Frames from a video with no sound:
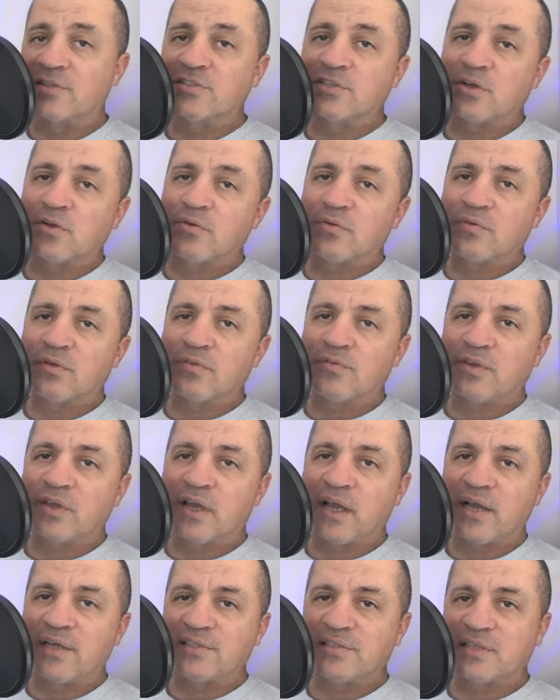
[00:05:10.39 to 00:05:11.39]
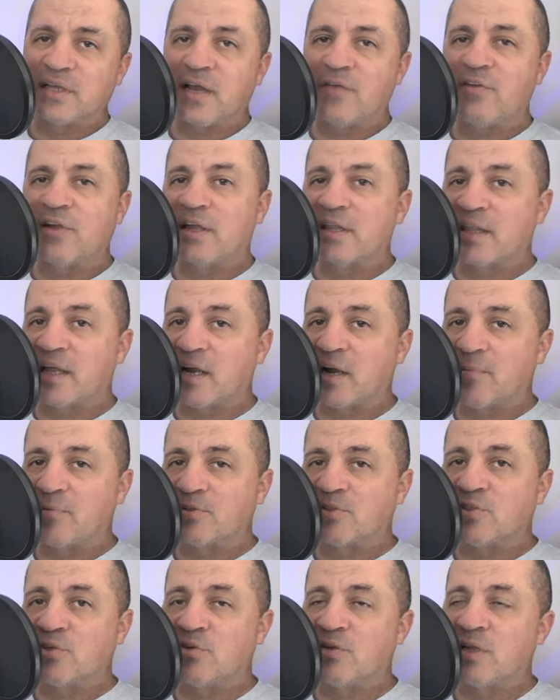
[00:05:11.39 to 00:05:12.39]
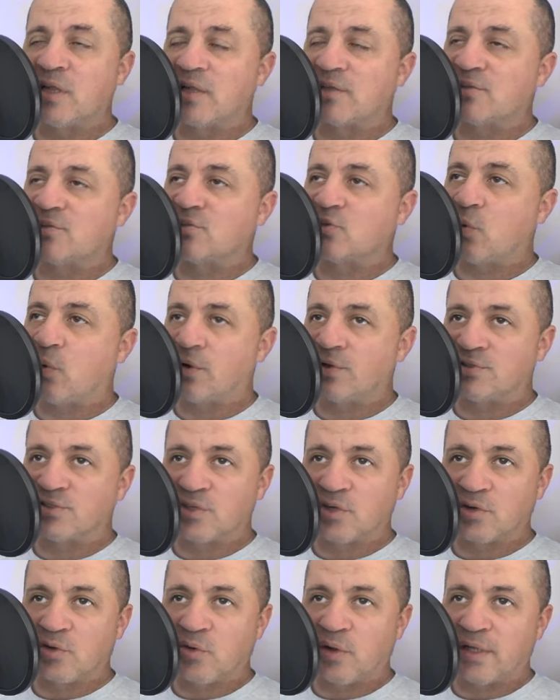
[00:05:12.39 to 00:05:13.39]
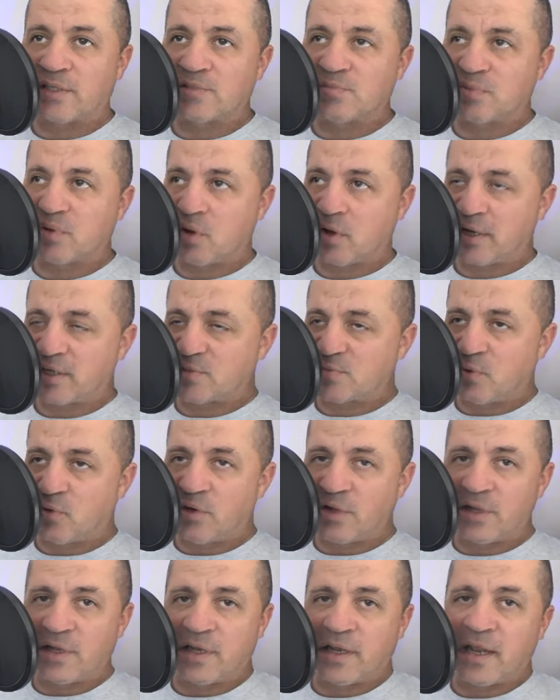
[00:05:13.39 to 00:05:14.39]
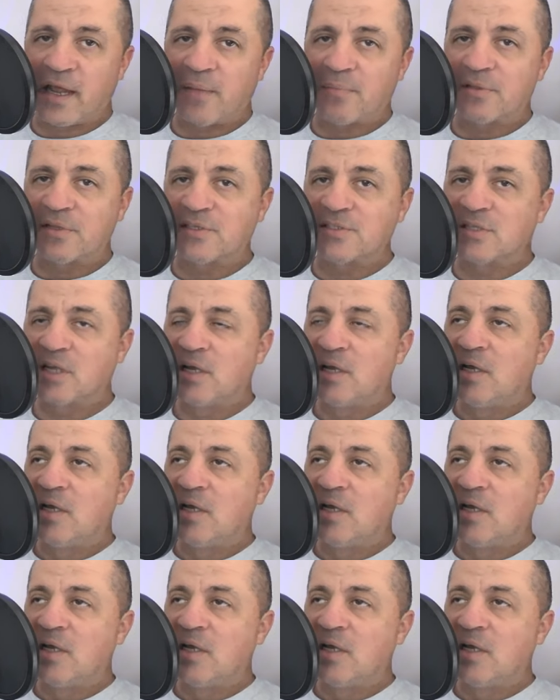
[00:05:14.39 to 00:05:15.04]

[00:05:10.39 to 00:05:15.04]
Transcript: So if you guys ever get that opportunity, like the Squared Circle Expo, Expo in Indianapolis,